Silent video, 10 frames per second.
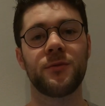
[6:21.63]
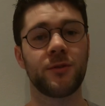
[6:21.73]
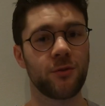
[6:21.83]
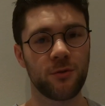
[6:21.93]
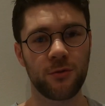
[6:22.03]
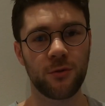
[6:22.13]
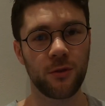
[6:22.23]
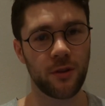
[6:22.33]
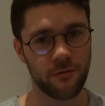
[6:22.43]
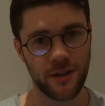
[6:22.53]
It was
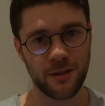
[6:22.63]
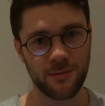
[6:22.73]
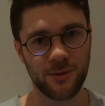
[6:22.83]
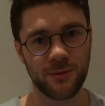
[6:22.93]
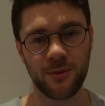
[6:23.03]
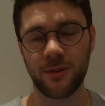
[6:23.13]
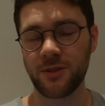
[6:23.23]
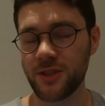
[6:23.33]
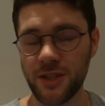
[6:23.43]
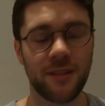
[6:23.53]
all available
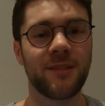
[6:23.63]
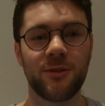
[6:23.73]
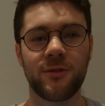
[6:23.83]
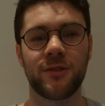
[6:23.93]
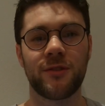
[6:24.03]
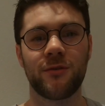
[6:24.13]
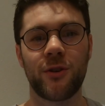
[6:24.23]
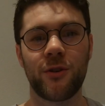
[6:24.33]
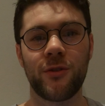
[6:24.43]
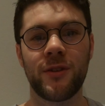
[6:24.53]
just across the
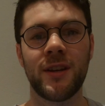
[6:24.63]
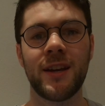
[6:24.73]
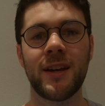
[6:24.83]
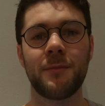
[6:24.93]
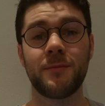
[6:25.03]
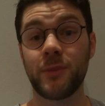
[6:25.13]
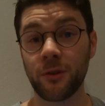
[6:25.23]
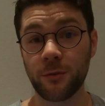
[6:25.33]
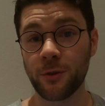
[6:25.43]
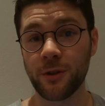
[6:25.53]
road.
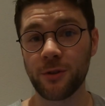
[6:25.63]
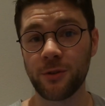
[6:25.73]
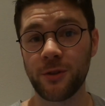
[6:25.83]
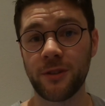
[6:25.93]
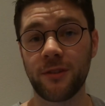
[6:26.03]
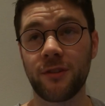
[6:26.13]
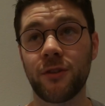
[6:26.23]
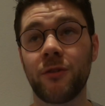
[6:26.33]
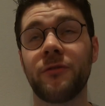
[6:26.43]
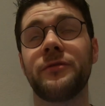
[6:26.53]
Bills were included,
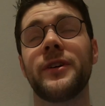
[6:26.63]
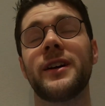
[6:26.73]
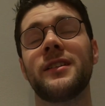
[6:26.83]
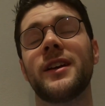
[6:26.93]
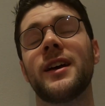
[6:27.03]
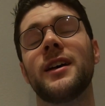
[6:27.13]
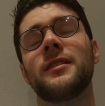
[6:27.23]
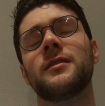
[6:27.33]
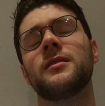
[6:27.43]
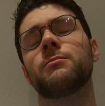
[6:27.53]
so finally I
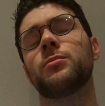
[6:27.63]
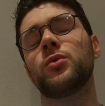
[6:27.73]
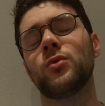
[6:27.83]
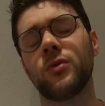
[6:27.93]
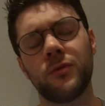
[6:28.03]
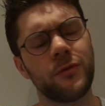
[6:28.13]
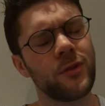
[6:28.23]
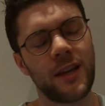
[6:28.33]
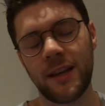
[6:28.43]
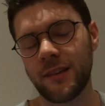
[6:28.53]
had
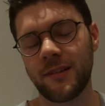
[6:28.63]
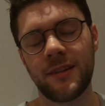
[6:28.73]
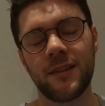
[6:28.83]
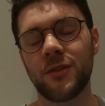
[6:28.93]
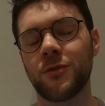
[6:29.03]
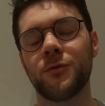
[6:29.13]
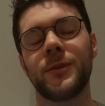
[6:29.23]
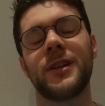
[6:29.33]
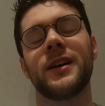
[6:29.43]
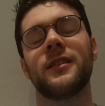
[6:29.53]
beautiful AC to cool
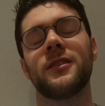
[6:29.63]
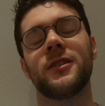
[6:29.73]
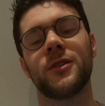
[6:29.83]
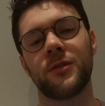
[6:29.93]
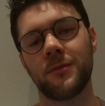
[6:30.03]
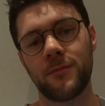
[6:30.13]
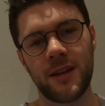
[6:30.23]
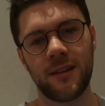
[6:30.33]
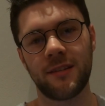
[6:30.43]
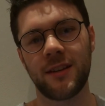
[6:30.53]
me down. Oh, it was
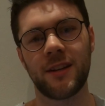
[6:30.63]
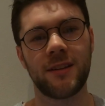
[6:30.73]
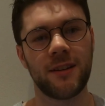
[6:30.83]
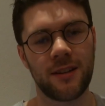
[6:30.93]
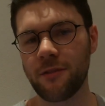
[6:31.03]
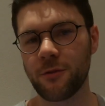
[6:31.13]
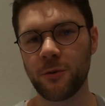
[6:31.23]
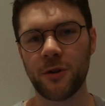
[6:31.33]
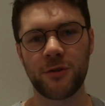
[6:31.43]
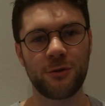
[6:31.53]
amazing, and I didn't have to
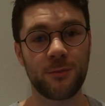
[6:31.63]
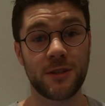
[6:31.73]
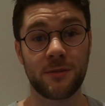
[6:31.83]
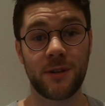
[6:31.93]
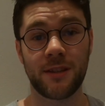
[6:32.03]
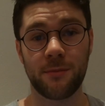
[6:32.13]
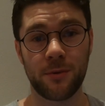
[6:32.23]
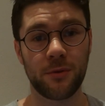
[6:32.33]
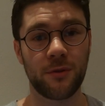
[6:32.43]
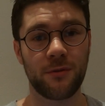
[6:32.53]
worry too much about the
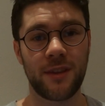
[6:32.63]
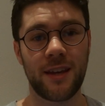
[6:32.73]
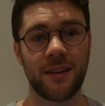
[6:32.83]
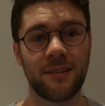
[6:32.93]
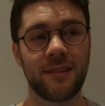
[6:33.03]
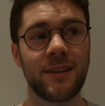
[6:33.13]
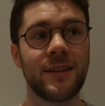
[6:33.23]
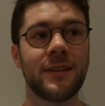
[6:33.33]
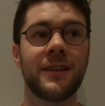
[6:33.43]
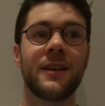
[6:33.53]
bills for the
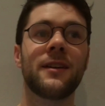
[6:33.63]
AC.